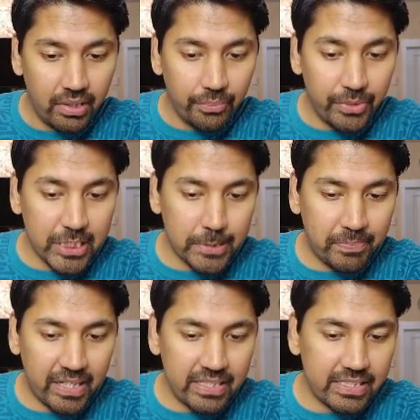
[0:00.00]
we
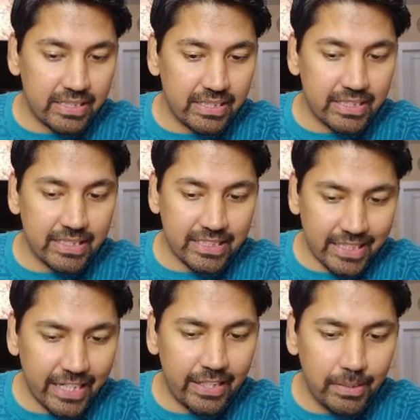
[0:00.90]
spent
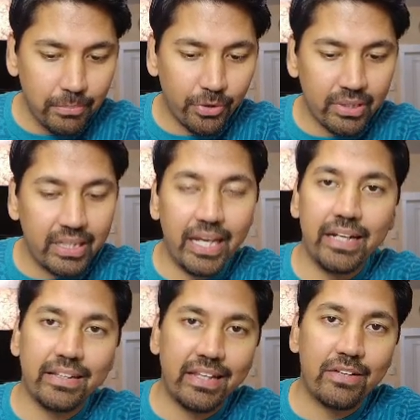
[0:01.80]
slightly more than
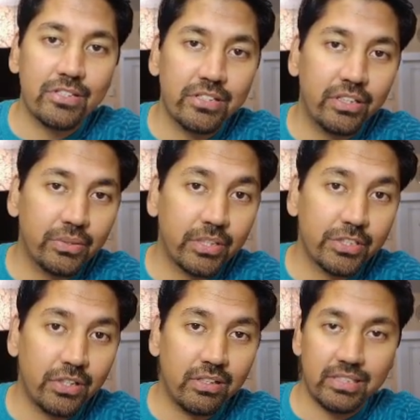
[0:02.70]

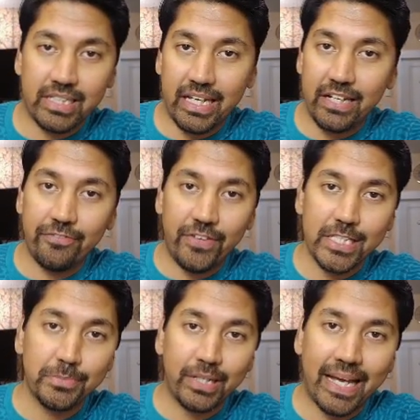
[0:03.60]
$8,000 in
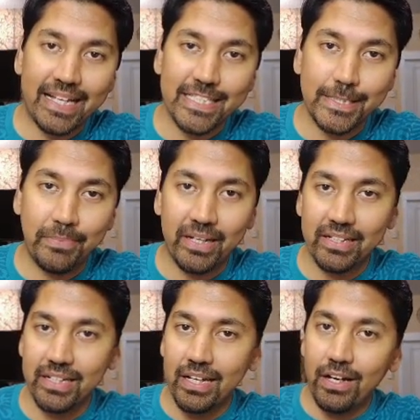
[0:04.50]
Facebook ads
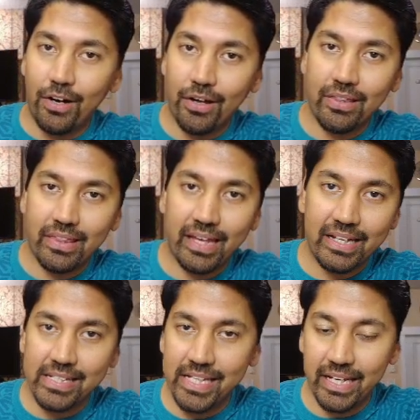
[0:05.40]
spend on
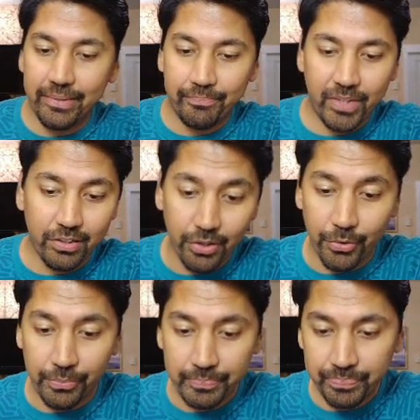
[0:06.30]
that day
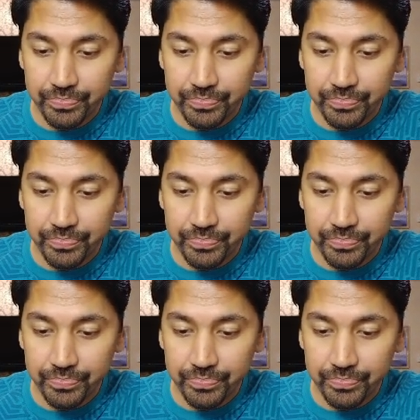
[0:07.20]
alone.